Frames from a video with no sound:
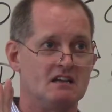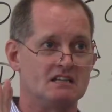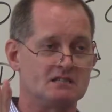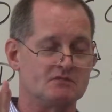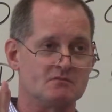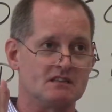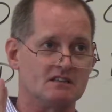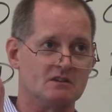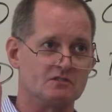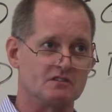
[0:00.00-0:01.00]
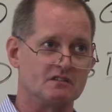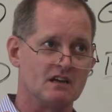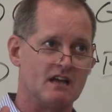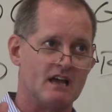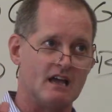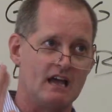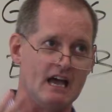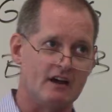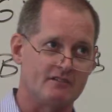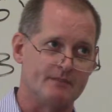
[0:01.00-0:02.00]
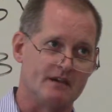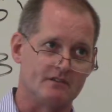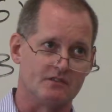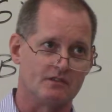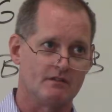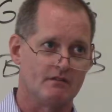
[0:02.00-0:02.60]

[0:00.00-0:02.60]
It seems to me that those are out of bounds